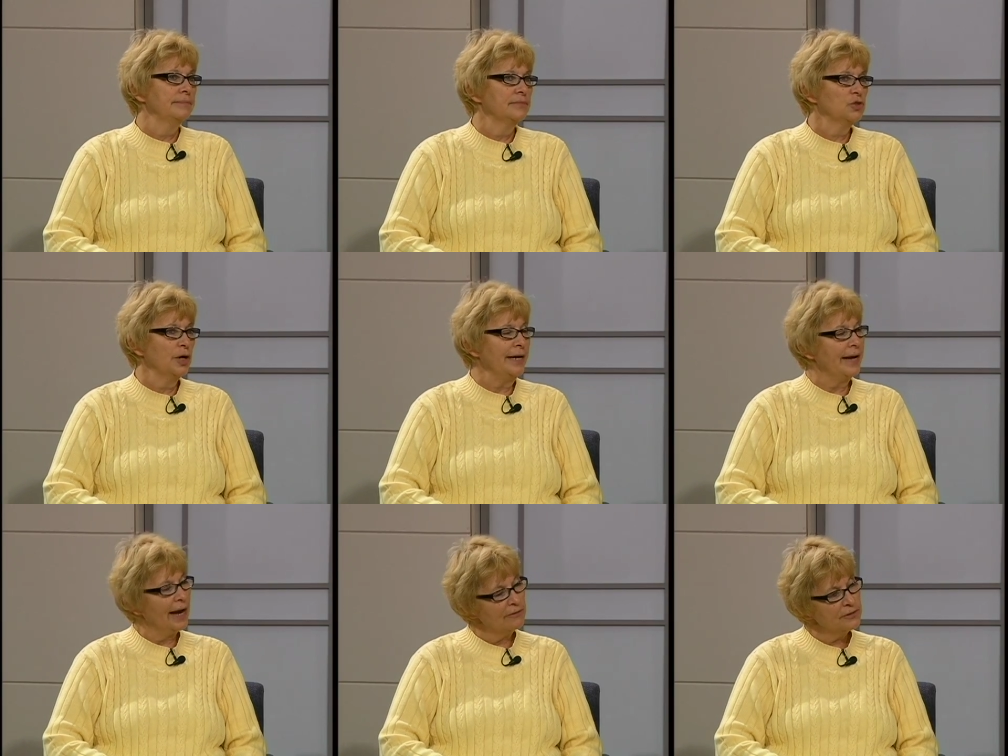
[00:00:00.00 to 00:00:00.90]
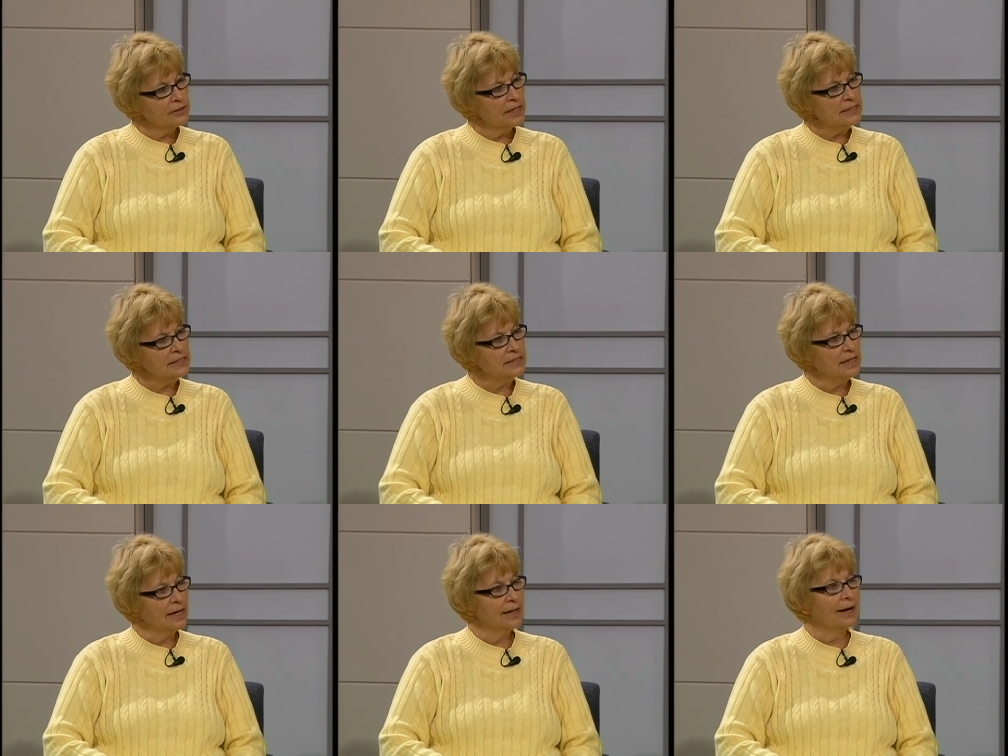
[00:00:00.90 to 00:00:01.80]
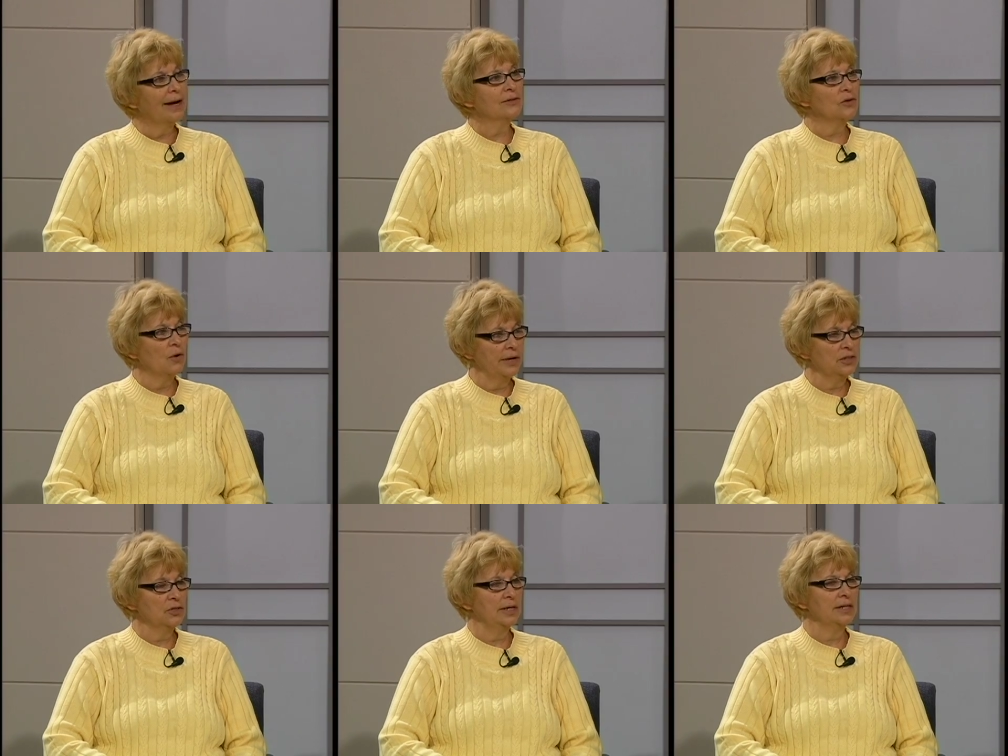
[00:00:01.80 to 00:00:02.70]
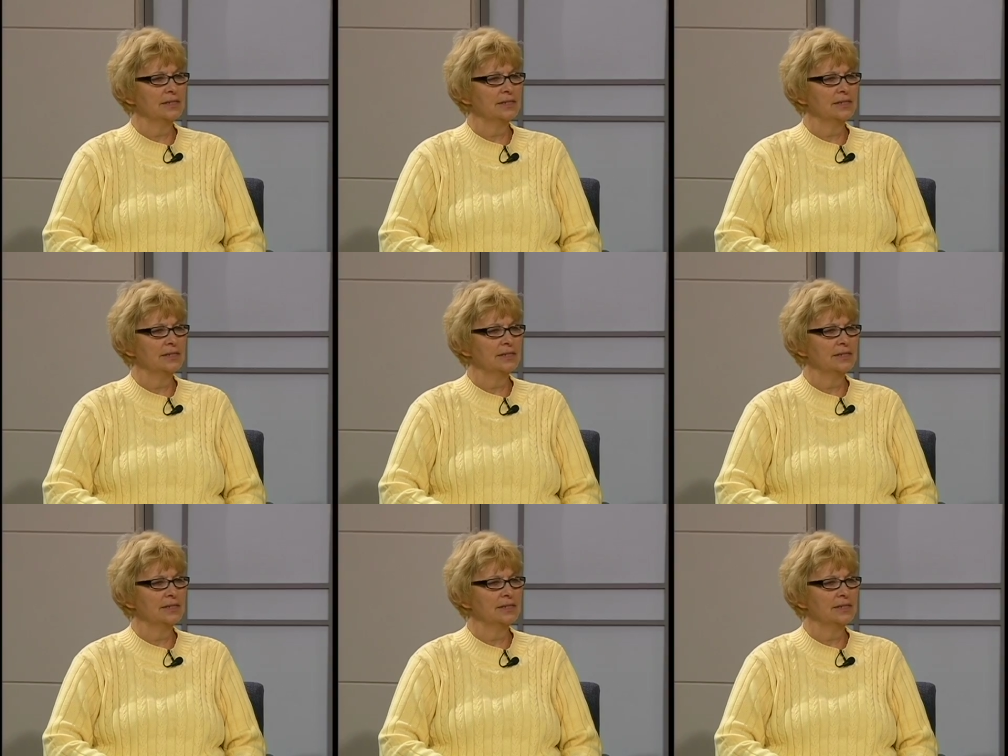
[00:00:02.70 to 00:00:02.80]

training after licensing, and ongoing training,